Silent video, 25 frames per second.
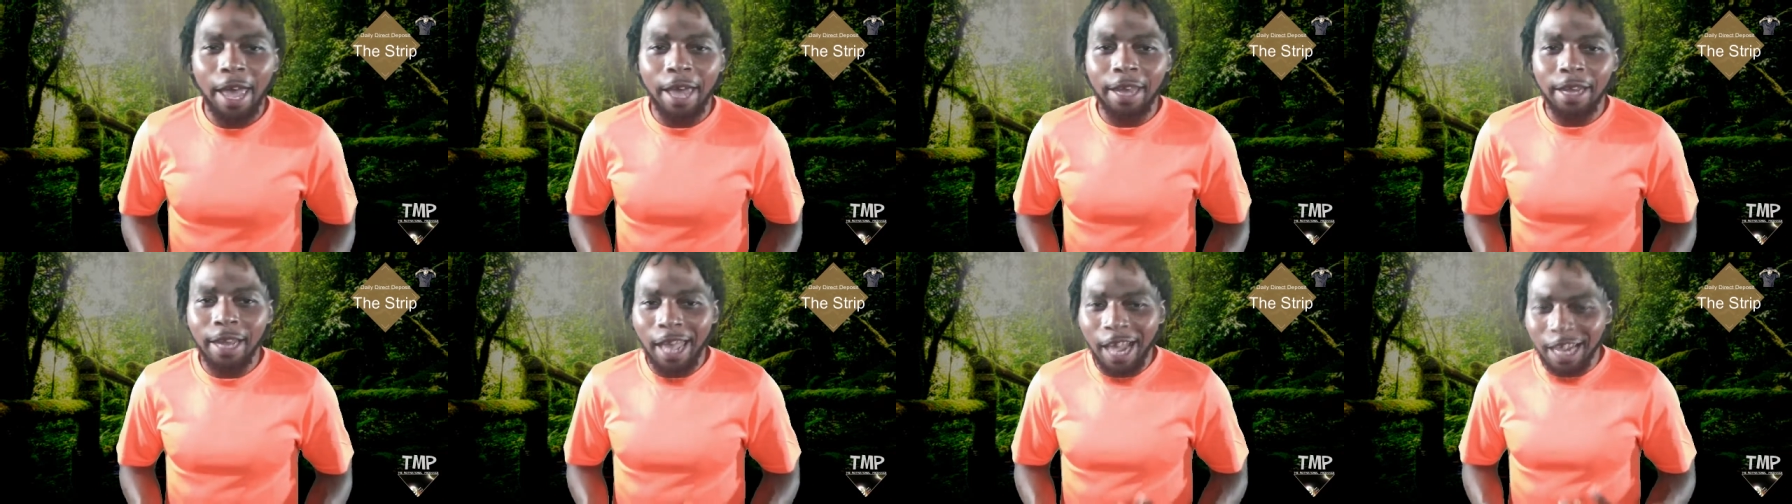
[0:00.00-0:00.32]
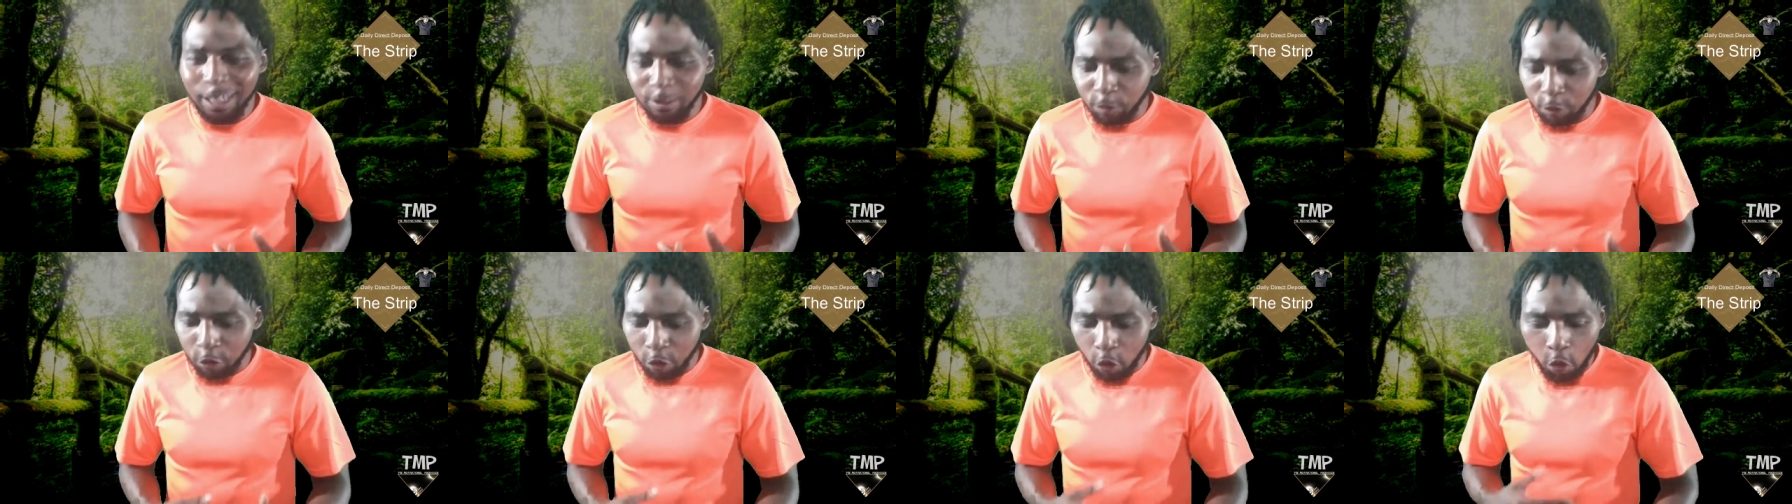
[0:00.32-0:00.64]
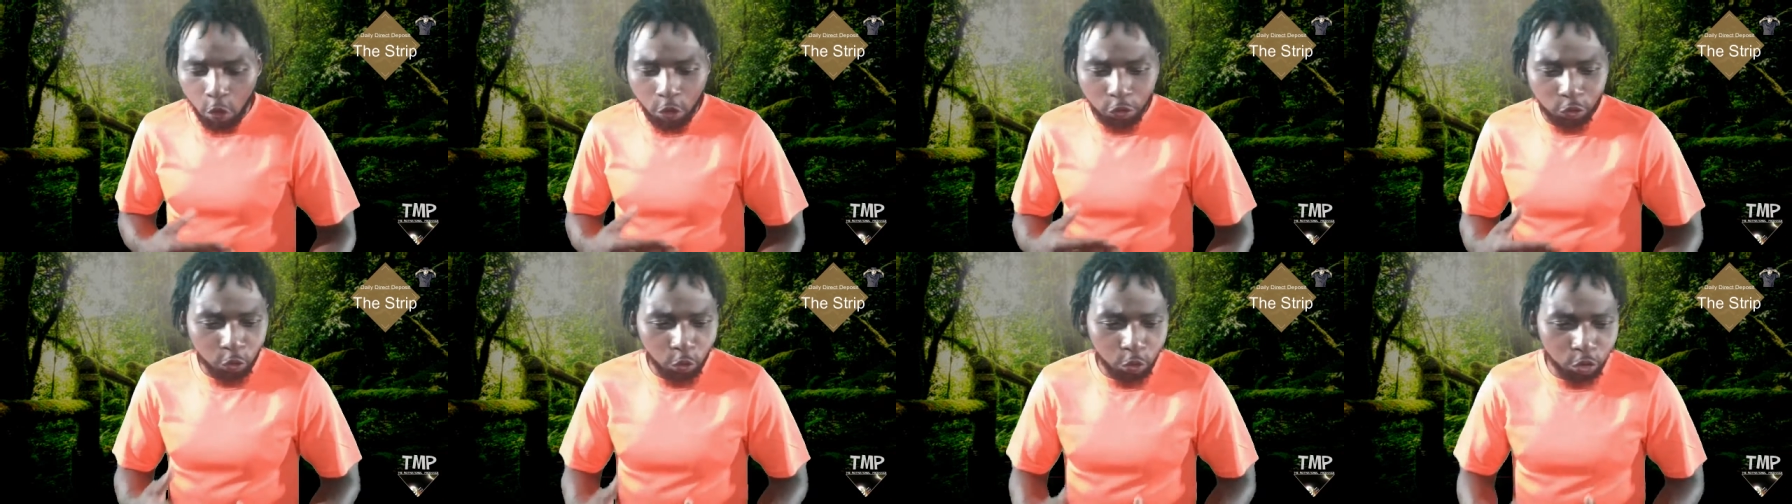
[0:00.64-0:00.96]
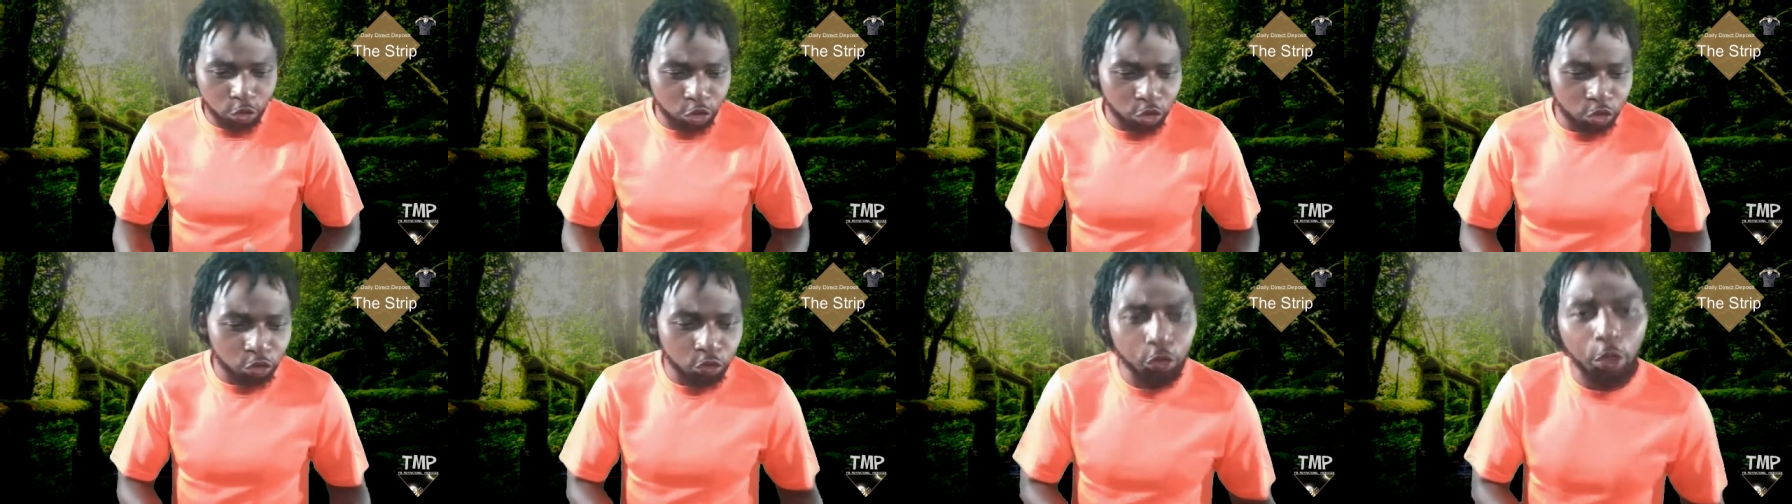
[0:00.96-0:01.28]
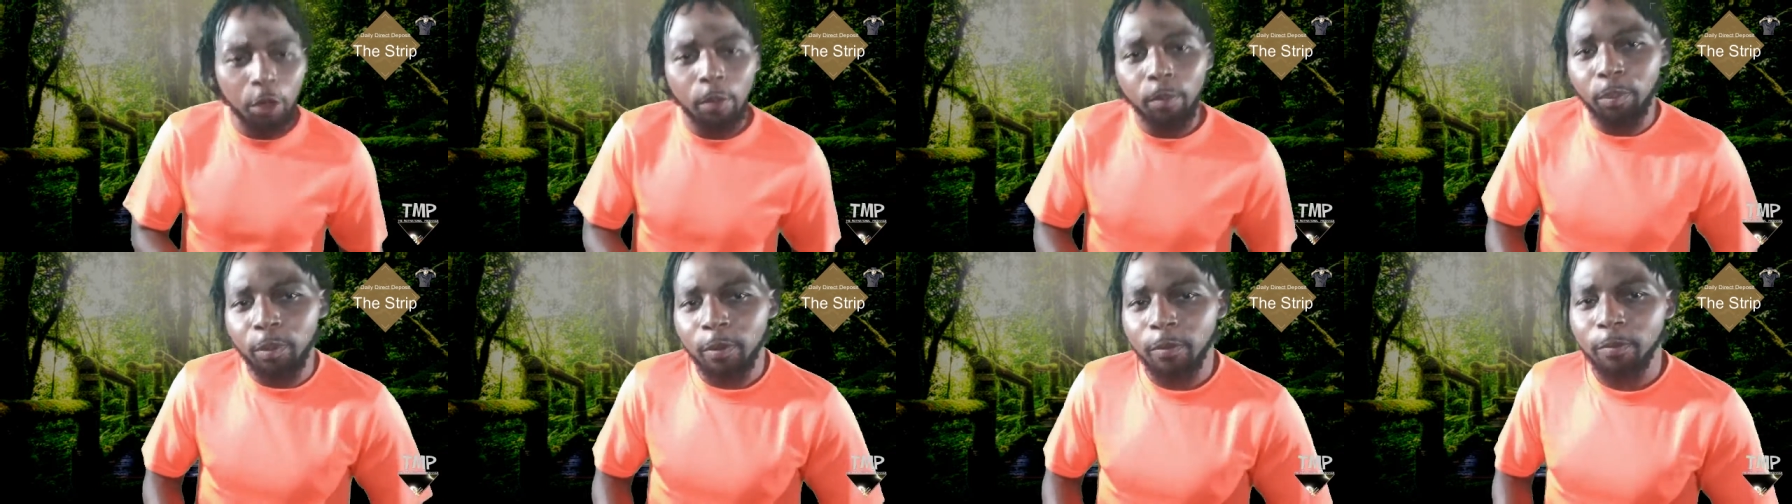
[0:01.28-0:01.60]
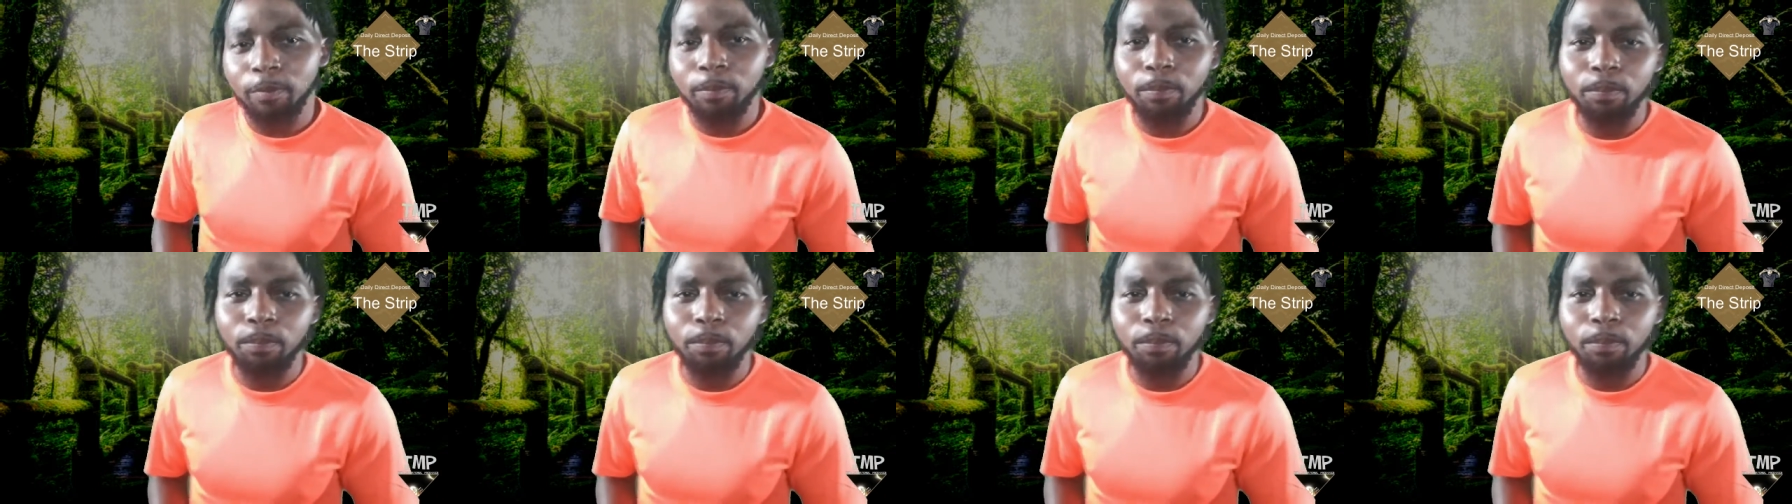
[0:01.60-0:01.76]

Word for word: And as we're going through the strip,